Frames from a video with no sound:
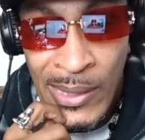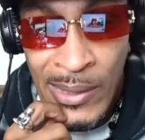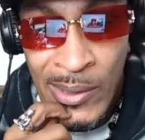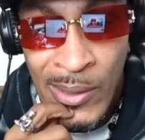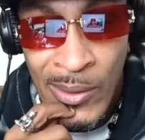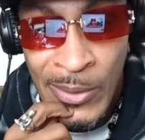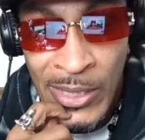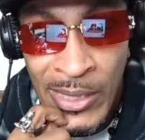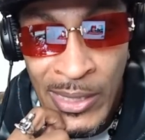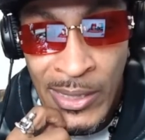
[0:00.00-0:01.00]
You know what I
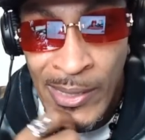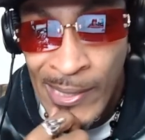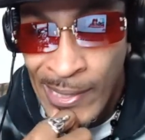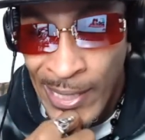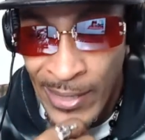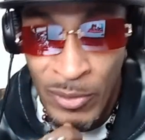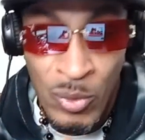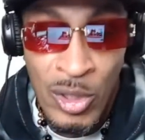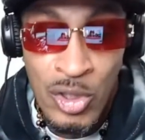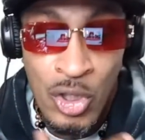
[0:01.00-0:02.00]
mean? Like if you
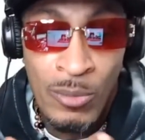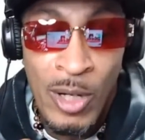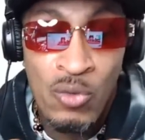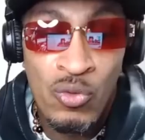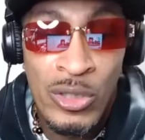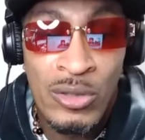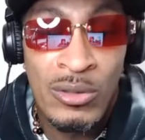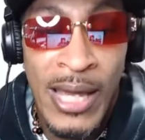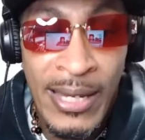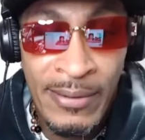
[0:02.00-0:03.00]
want to talk about real
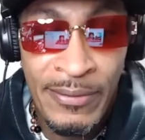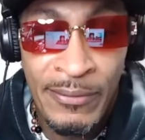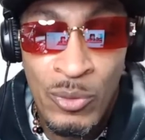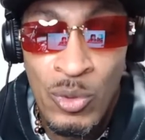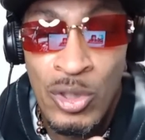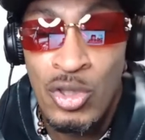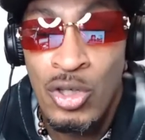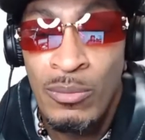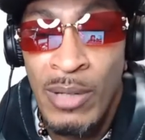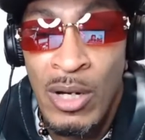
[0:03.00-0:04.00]
life, if you want to talk
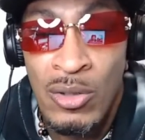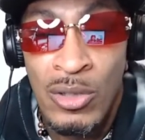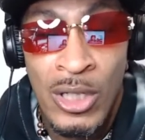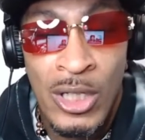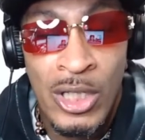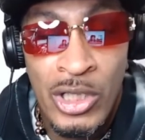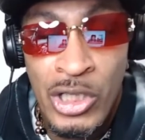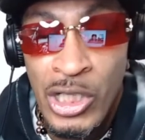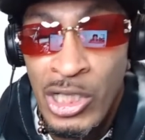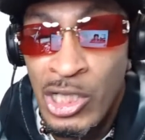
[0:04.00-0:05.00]
about
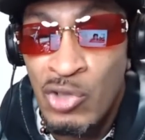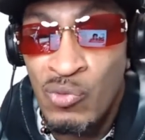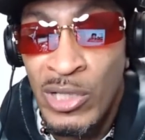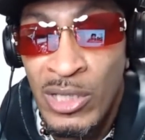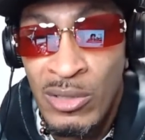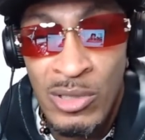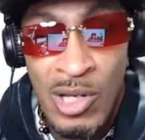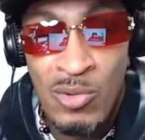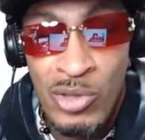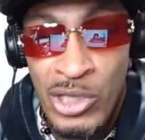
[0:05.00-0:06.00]
shit that's real,
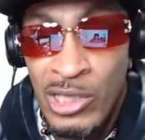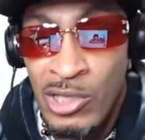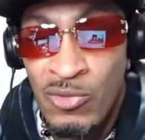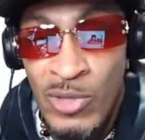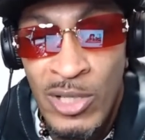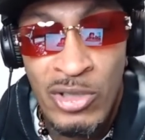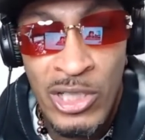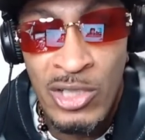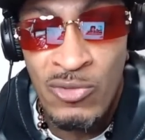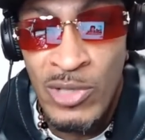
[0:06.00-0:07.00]
yo, shit that's real,
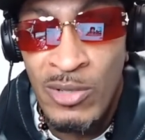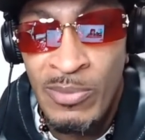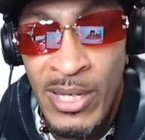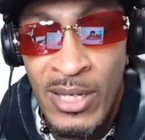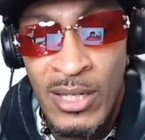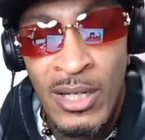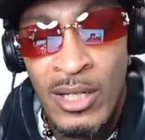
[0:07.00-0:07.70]
shit is real, man.